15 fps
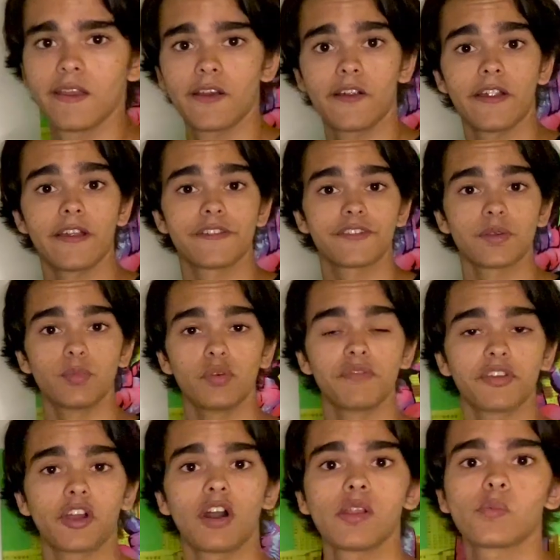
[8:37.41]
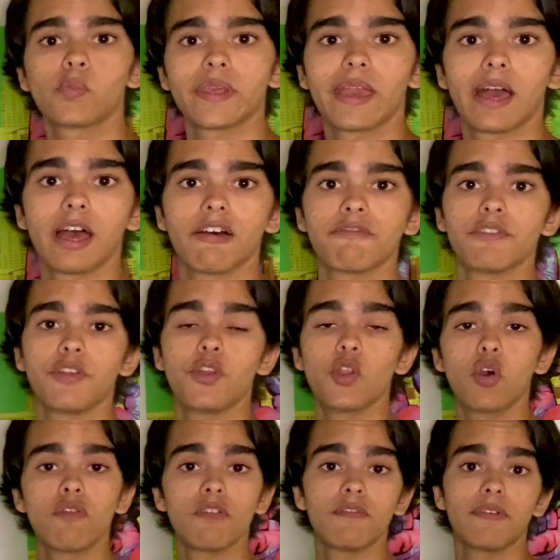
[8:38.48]
Alright, so moving on, we have
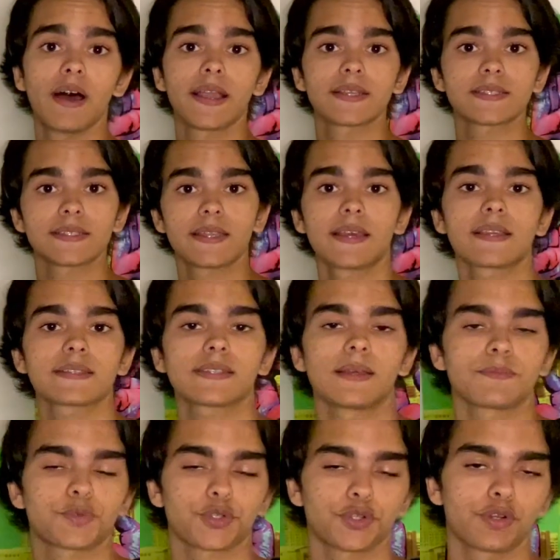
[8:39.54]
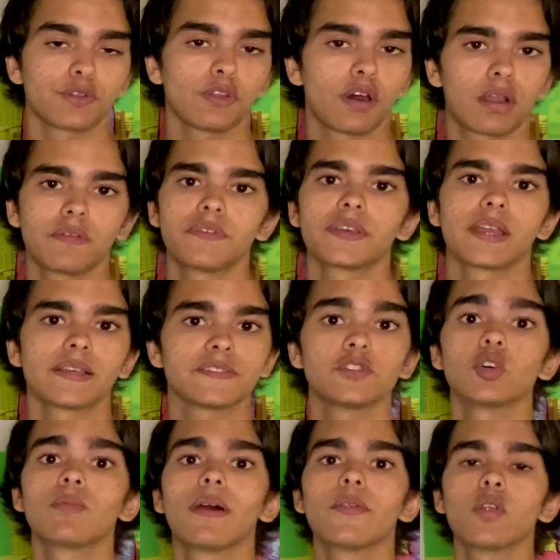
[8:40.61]
Novavax next. I'm sure a lot of you guys
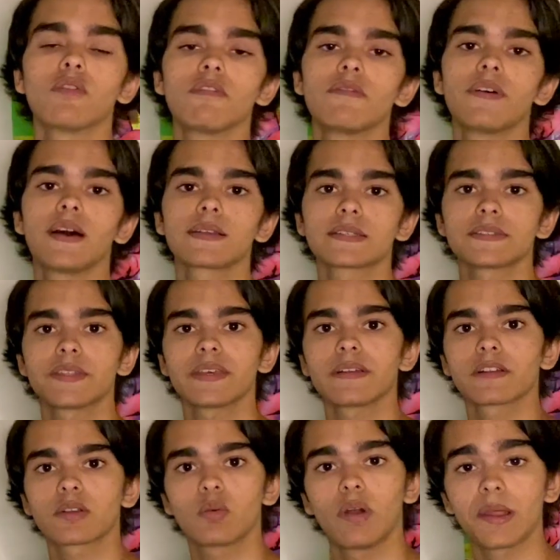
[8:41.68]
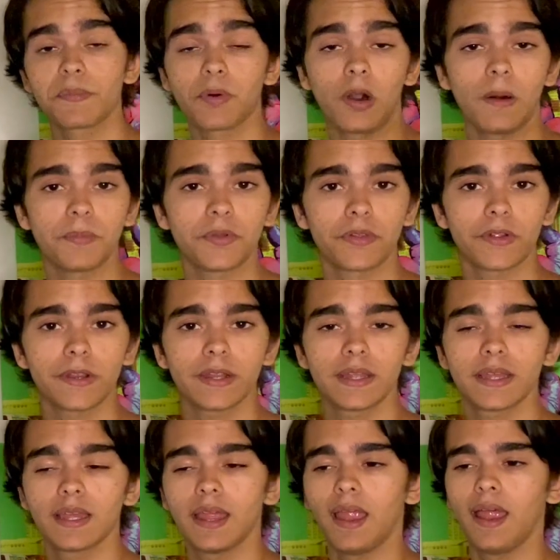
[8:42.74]
know about Novavax. They're quite popular,
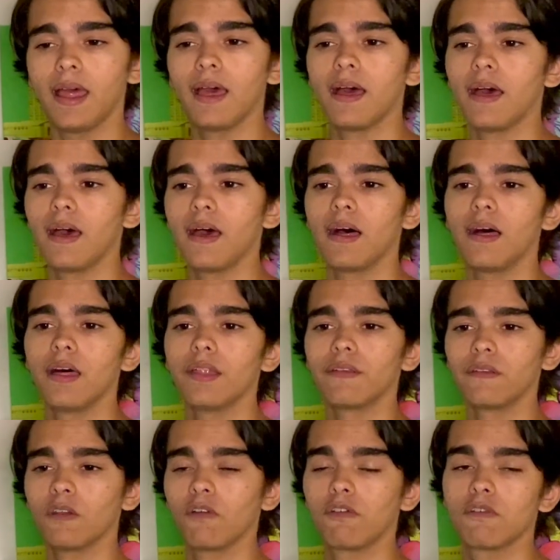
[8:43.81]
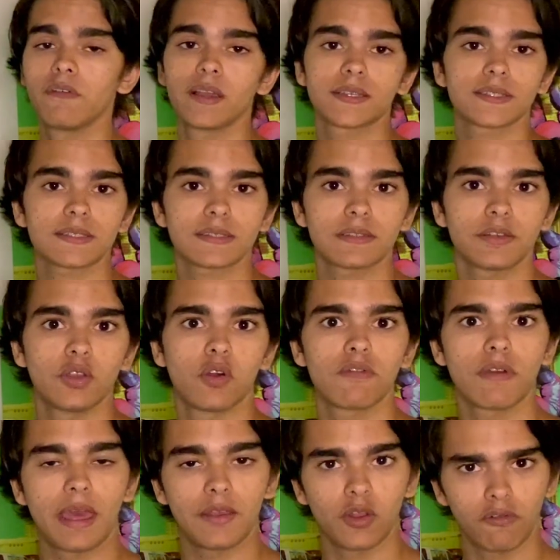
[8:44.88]
and Novavax's
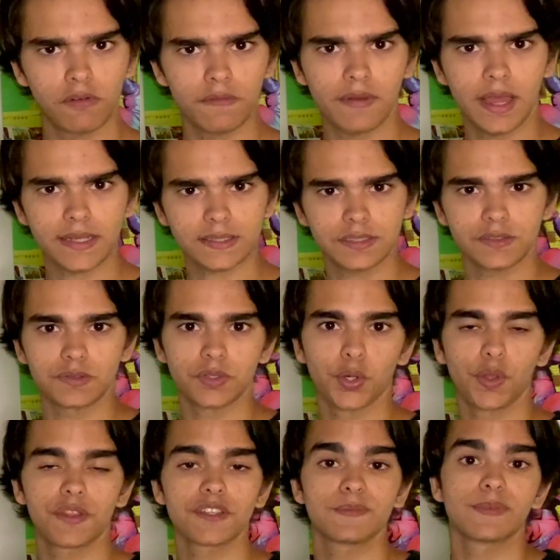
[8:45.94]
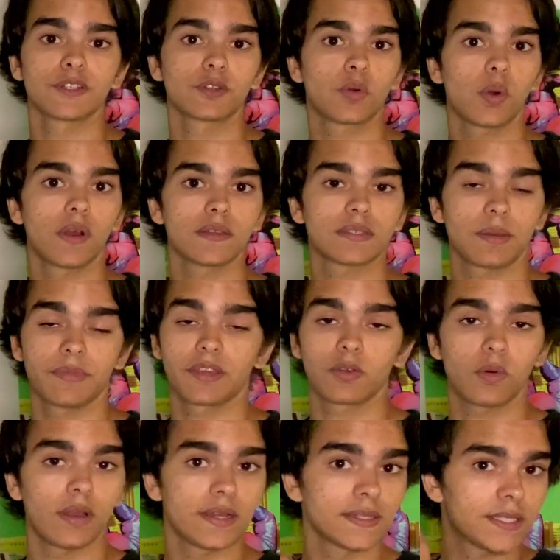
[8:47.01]
growth has been something
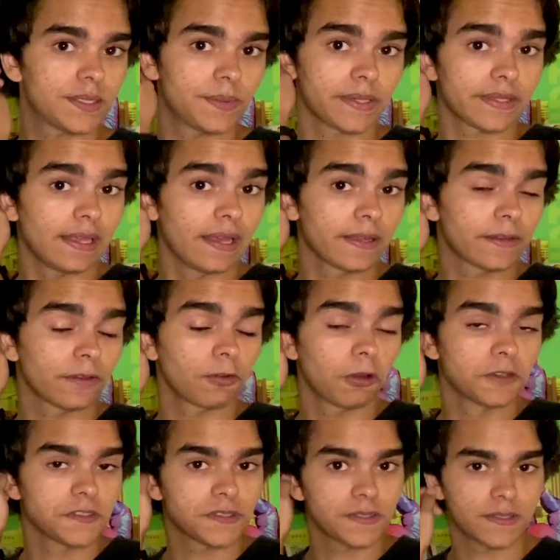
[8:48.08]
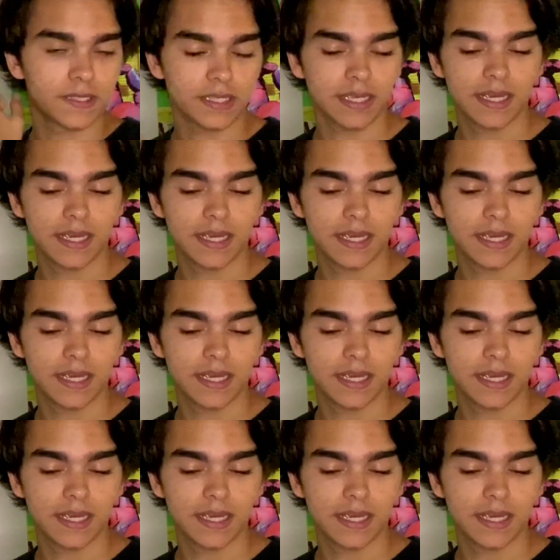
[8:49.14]
quite spectacular, honestly.